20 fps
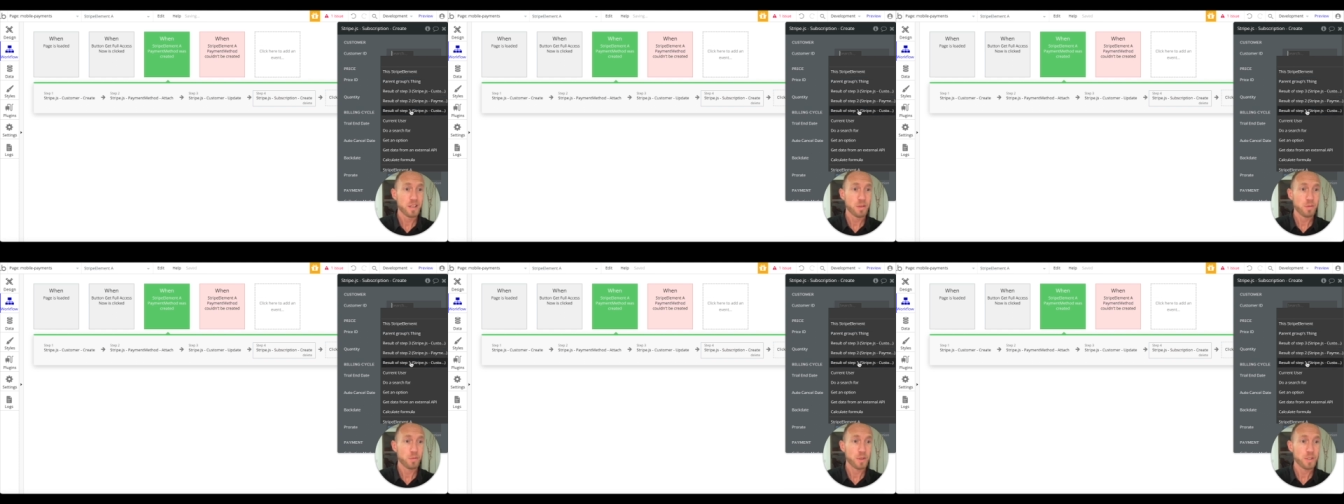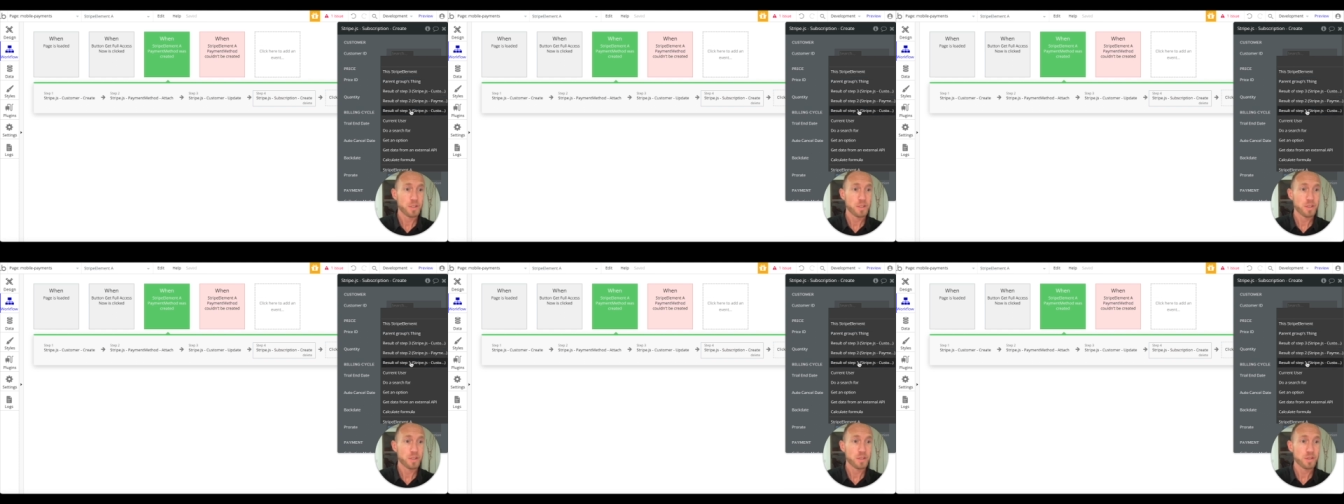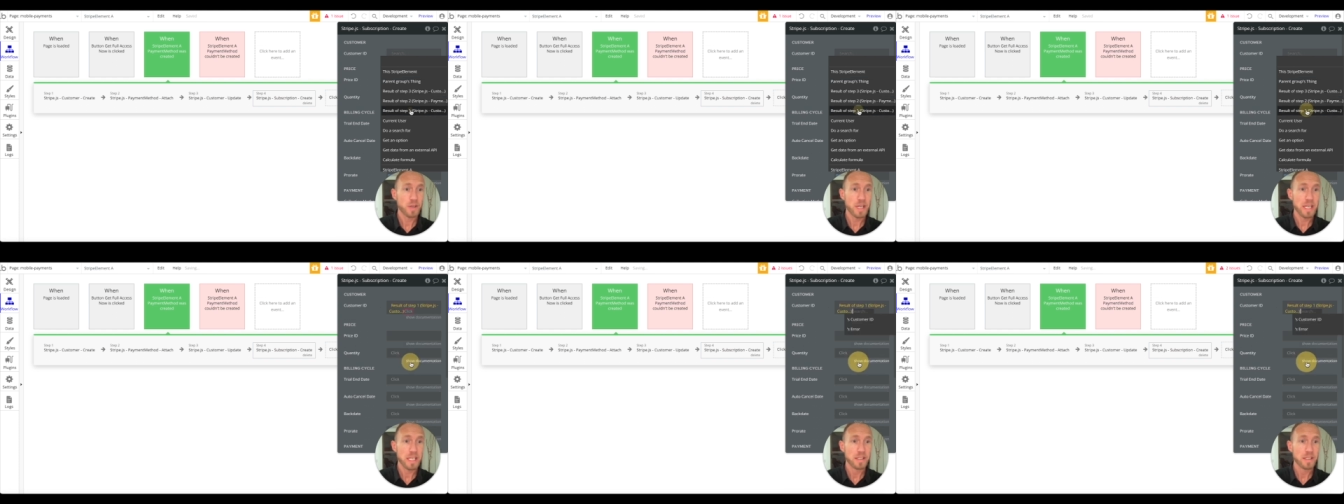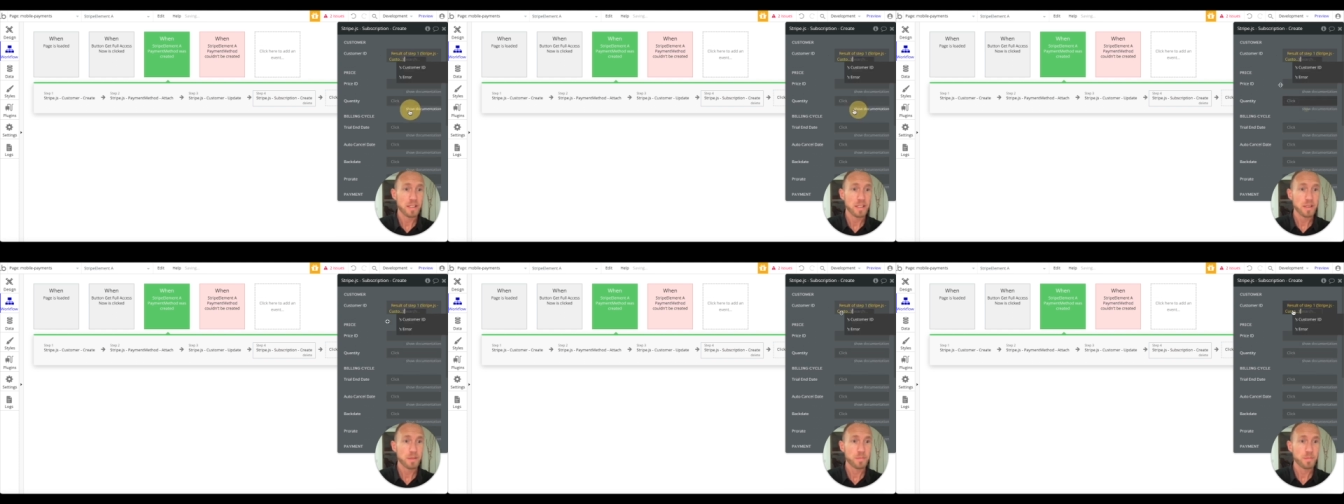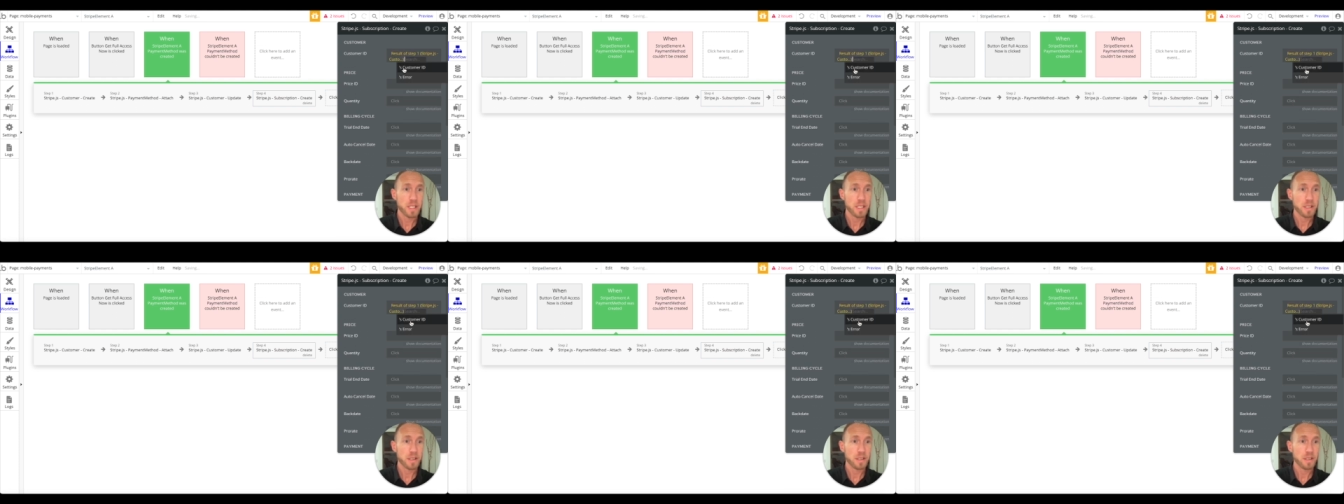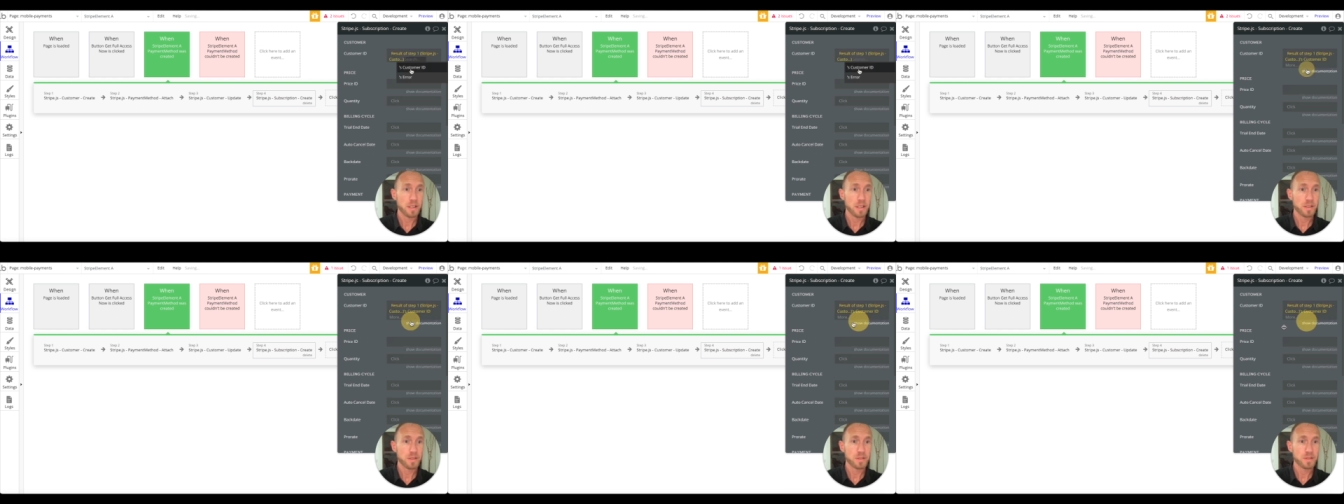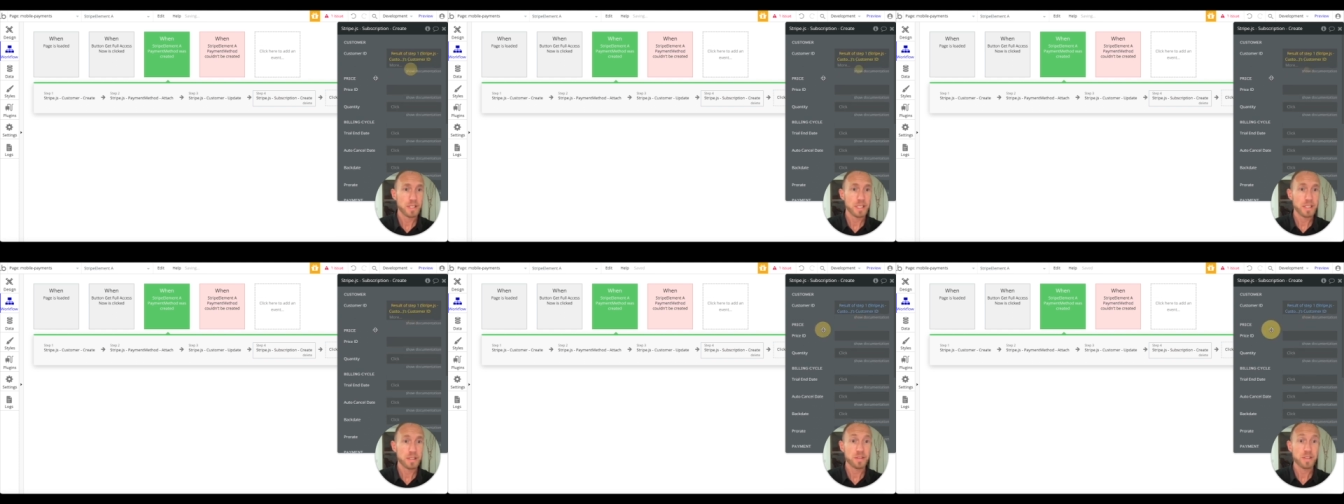which is great because
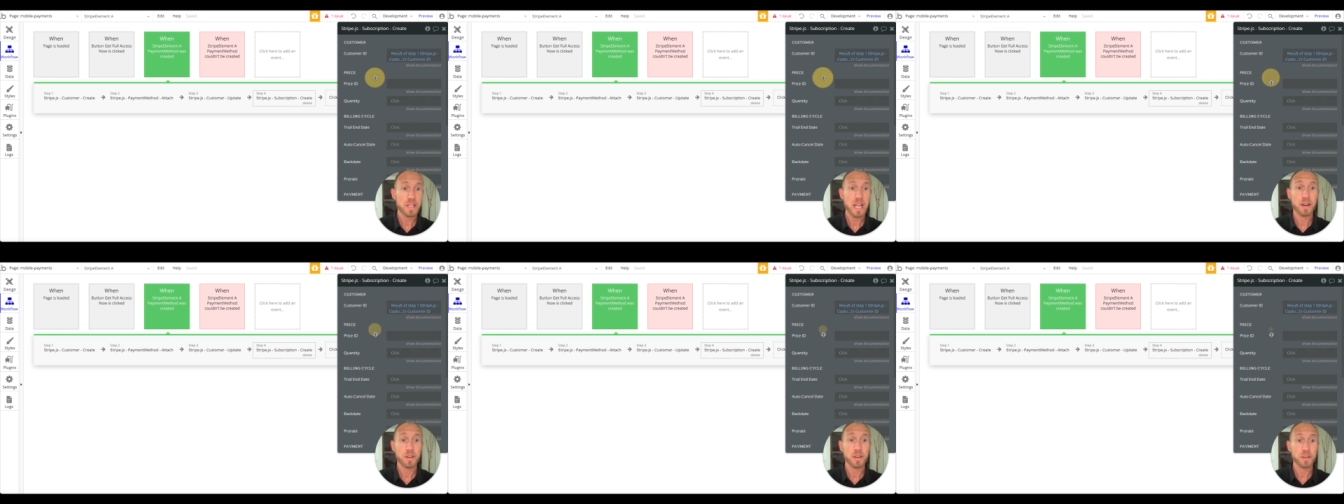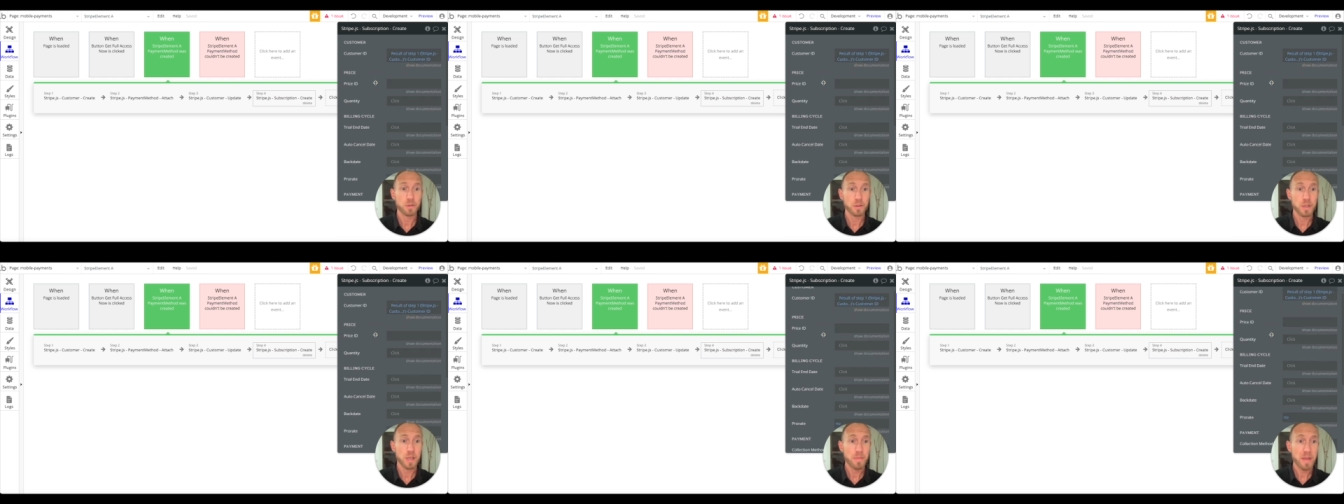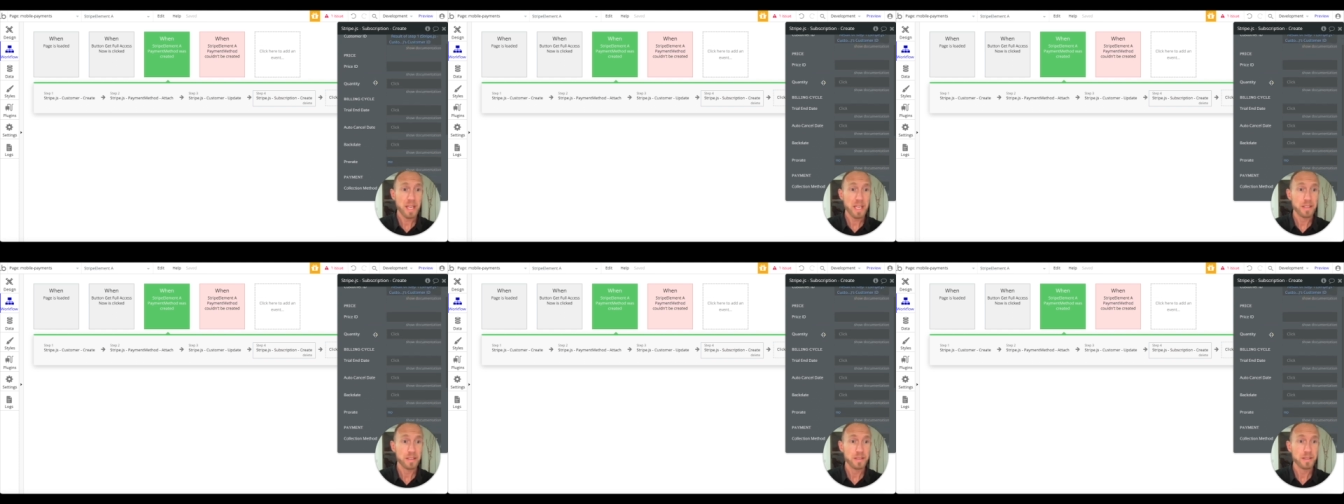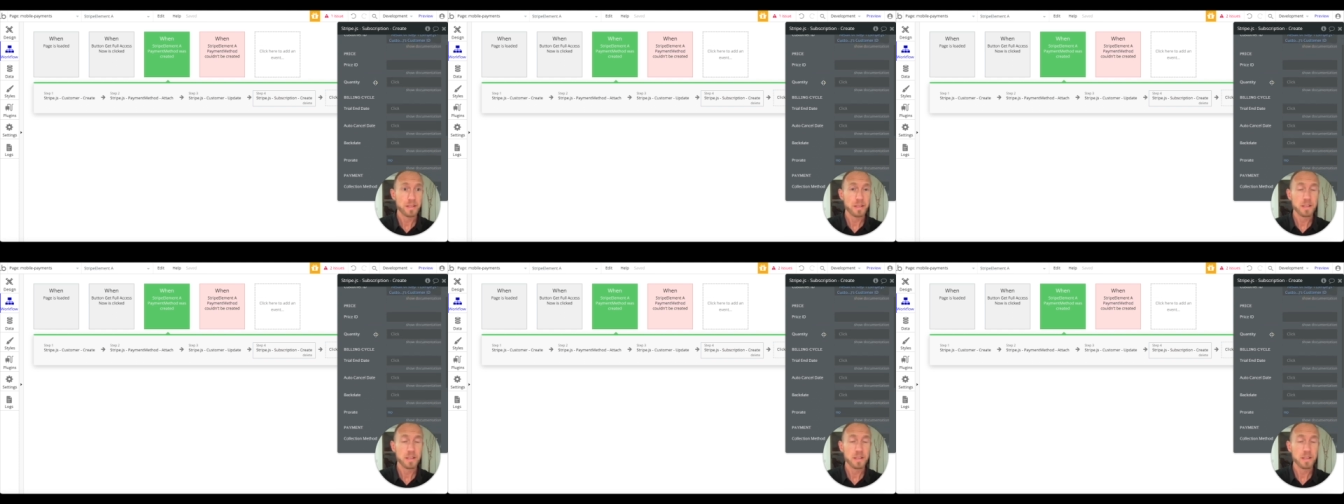this is how you'll get paid.